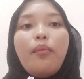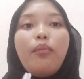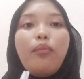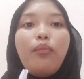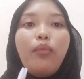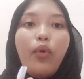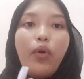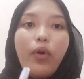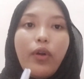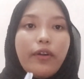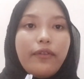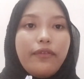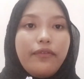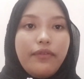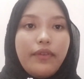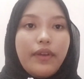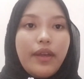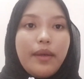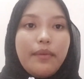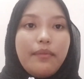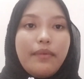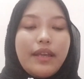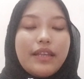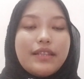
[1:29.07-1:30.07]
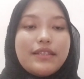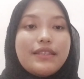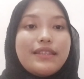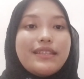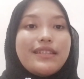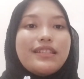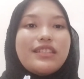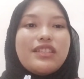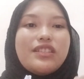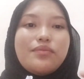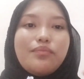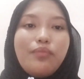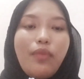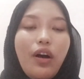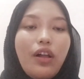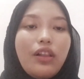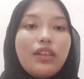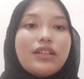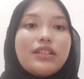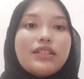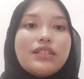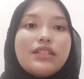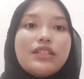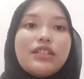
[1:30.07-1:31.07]
morpheme is the
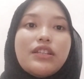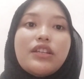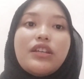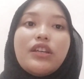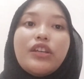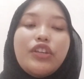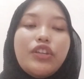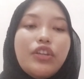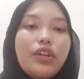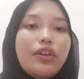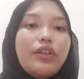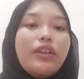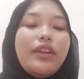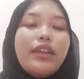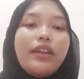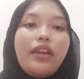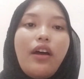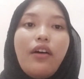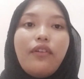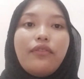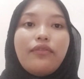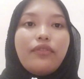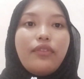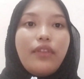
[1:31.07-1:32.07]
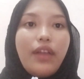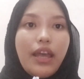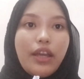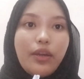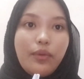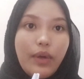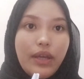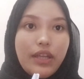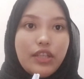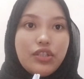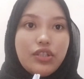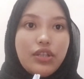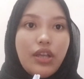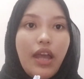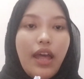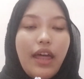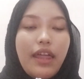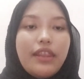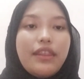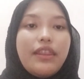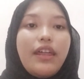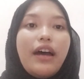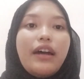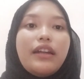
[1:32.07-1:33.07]
smallest unit of language
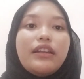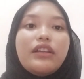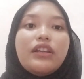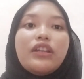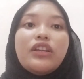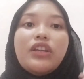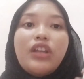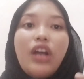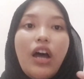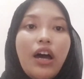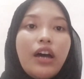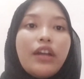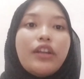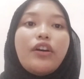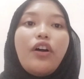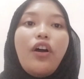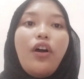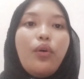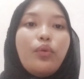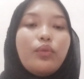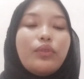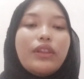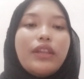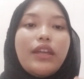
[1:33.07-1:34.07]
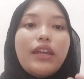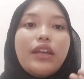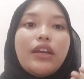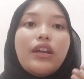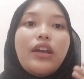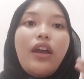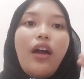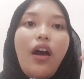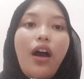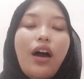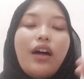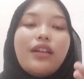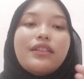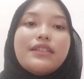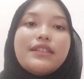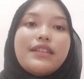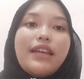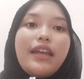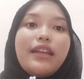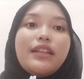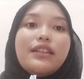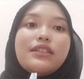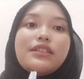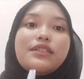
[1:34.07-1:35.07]
that not only
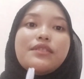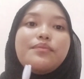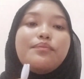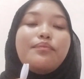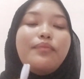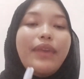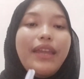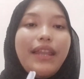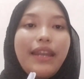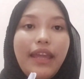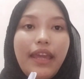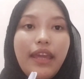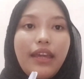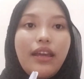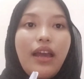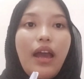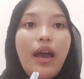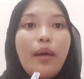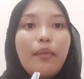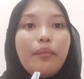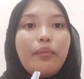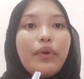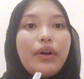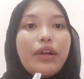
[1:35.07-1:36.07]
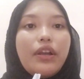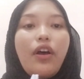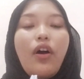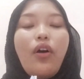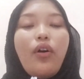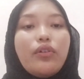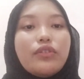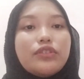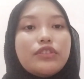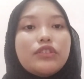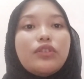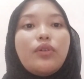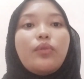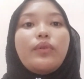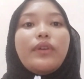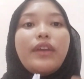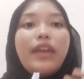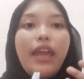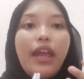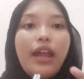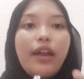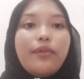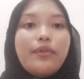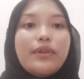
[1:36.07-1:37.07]
contains meaning but also
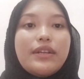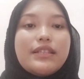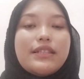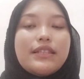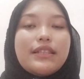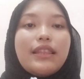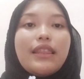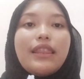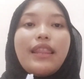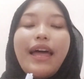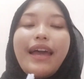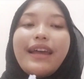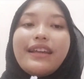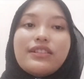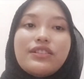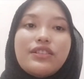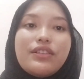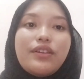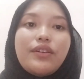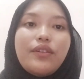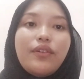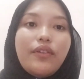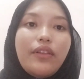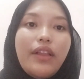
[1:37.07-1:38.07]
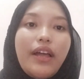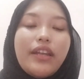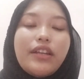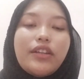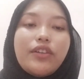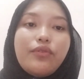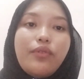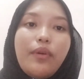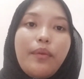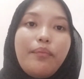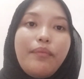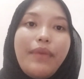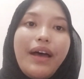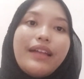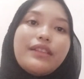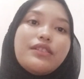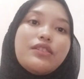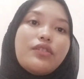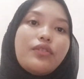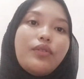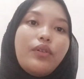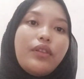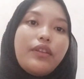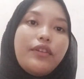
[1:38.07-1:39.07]
carries lexical and
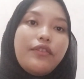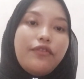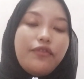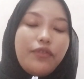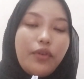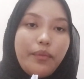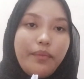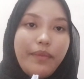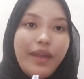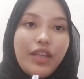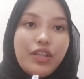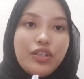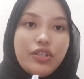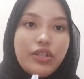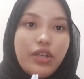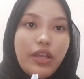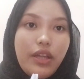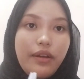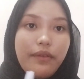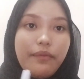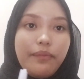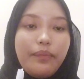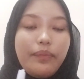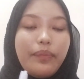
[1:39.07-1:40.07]
grammatical information.